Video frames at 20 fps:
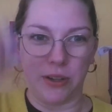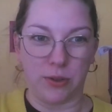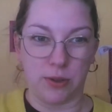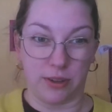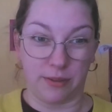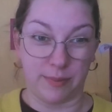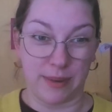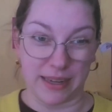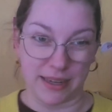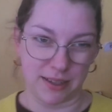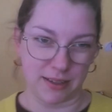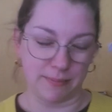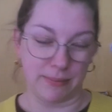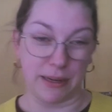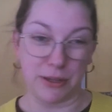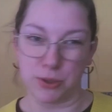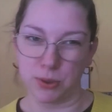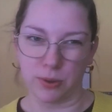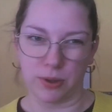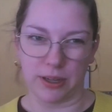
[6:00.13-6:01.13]
sort of my
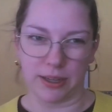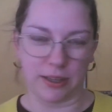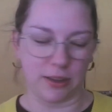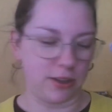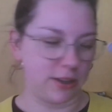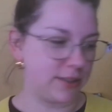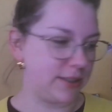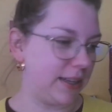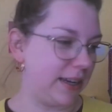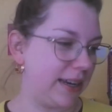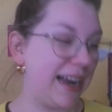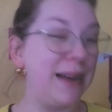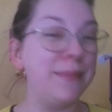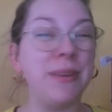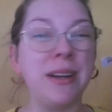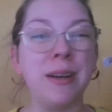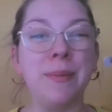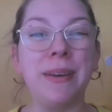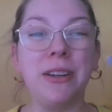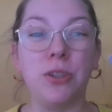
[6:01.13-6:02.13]
doodling looks like. I'm
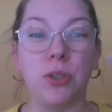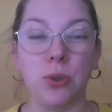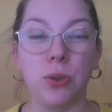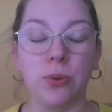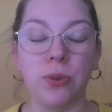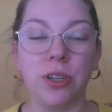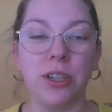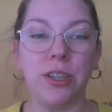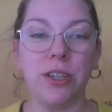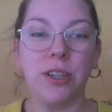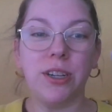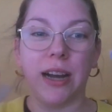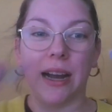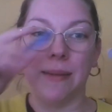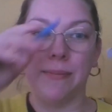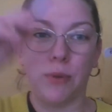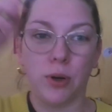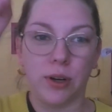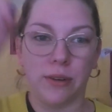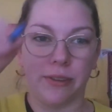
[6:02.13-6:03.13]
not a big doodler.
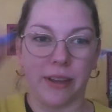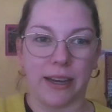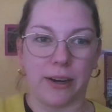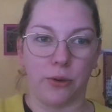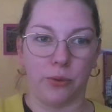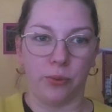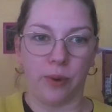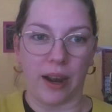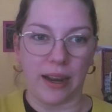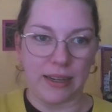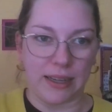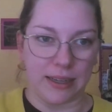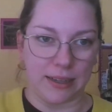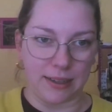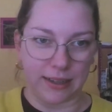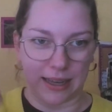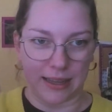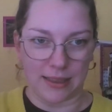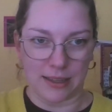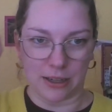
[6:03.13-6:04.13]
I'm more of like
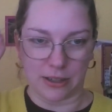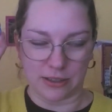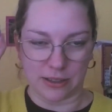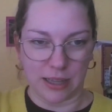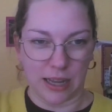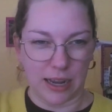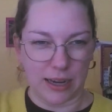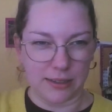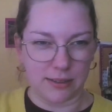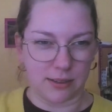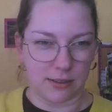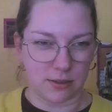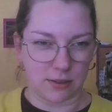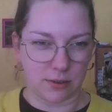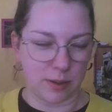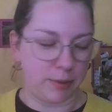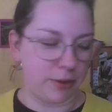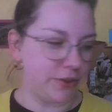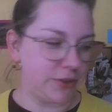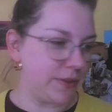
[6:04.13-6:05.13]
writing and there's lines and
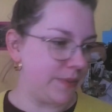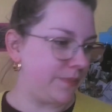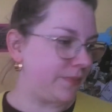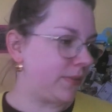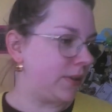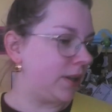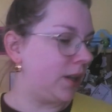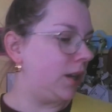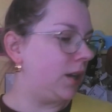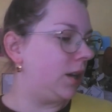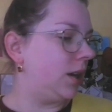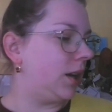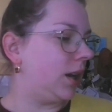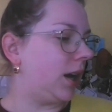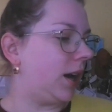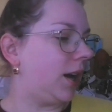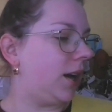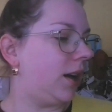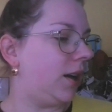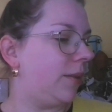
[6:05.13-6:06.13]
scribbles.
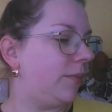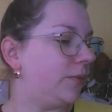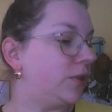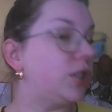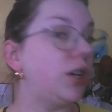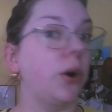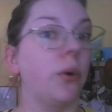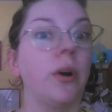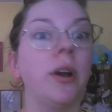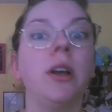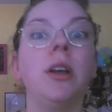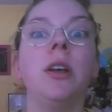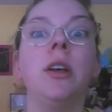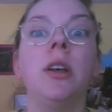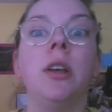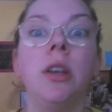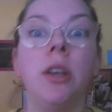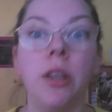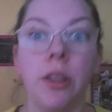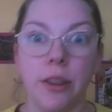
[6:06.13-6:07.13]
So
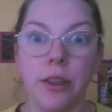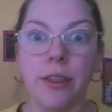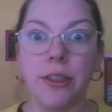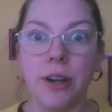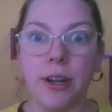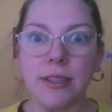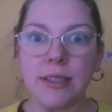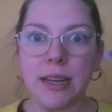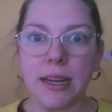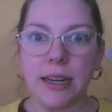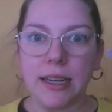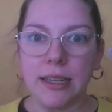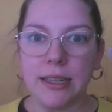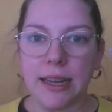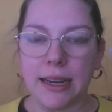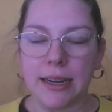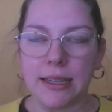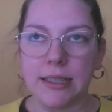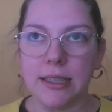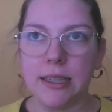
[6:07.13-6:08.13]
the thoughts that I
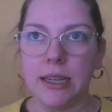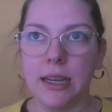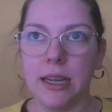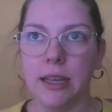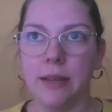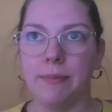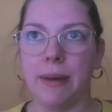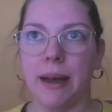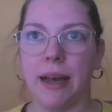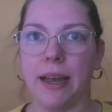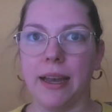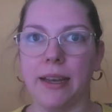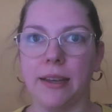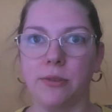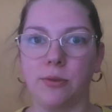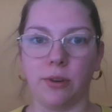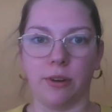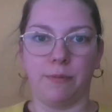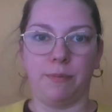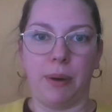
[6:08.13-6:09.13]
connected my
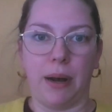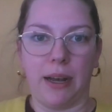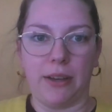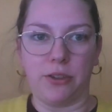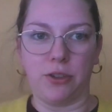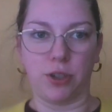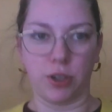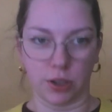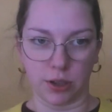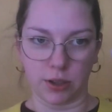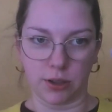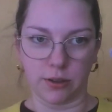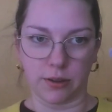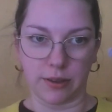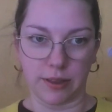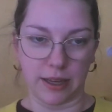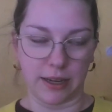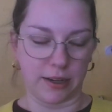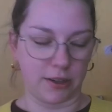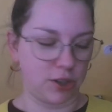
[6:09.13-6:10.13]
sort of posture
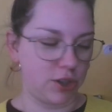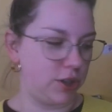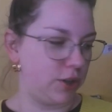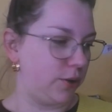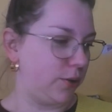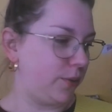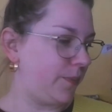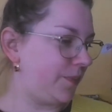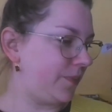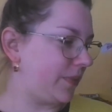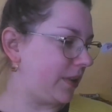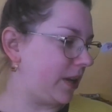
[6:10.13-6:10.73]
thing to